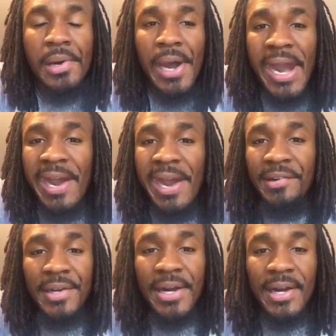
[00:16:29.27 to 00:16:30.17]

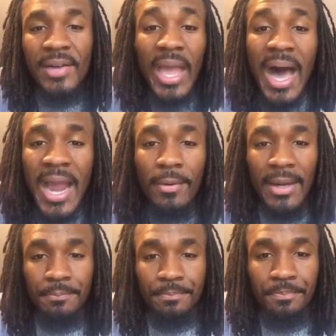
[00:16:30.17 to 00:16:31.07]
And uh, they hire
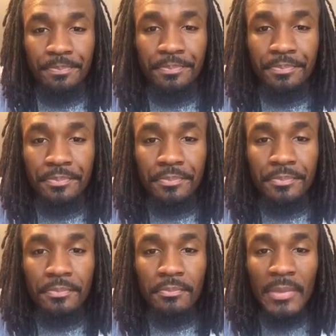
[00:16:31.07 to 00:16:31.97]
him
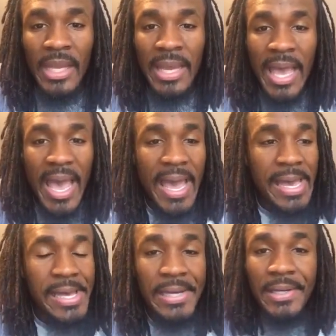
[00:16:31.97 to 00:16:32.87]

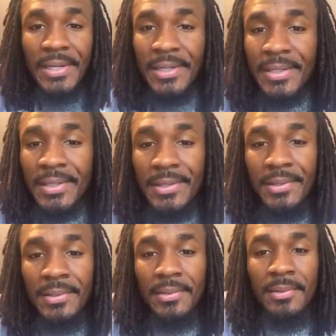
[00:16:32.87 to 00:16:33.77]

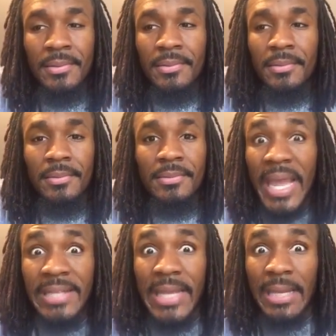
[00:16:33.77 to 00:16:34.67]
and
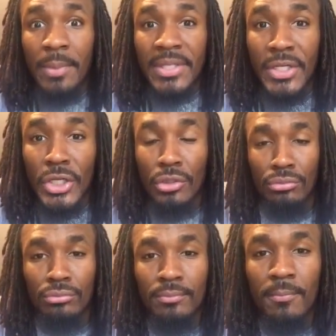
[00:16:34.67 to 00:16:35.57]
they tell him what to do.
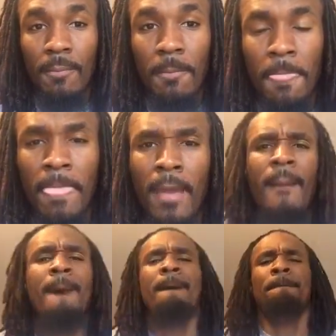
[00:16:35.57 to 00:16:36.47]

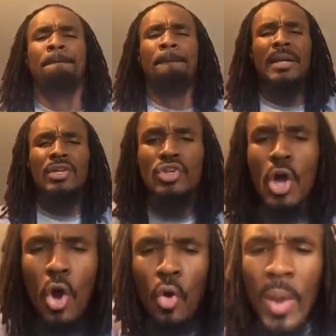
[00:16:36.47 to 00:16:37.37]
But
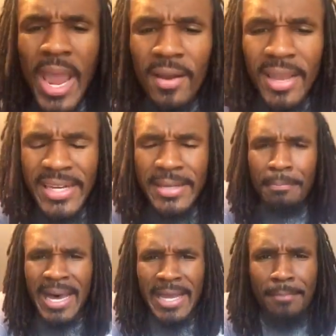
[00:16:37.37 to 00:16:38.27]
nowhere in the
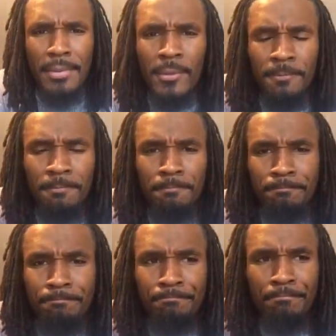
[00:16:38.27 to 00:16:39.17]
Bible
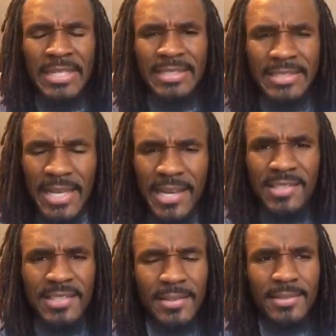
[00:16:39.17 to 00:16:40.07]
does
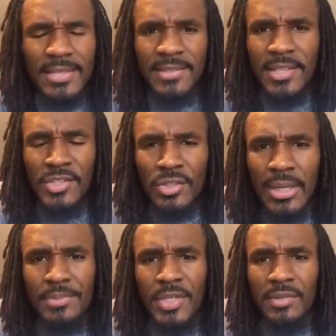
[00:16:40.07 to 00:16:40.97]
the, does the
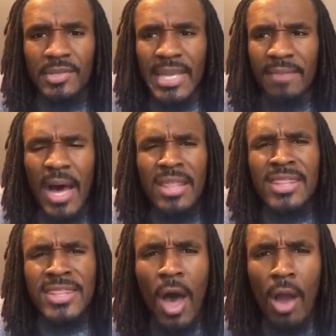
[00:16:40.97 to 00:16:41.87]
scriptures give
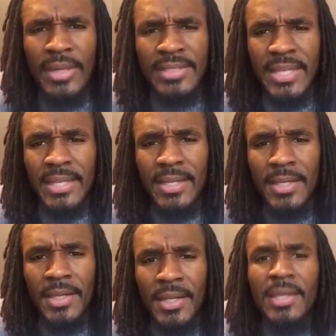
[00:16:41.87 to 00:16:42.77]
authority
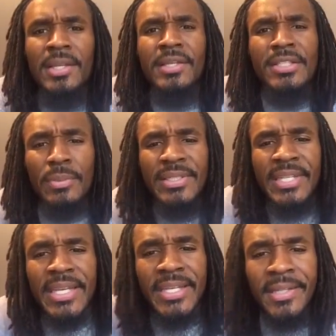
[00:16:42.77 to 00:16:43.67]
to a
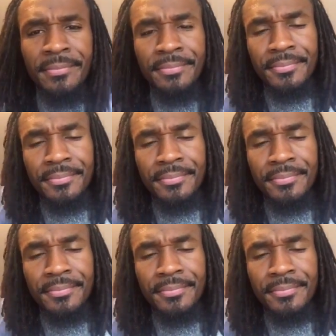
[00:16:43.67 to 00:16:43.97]
deacon.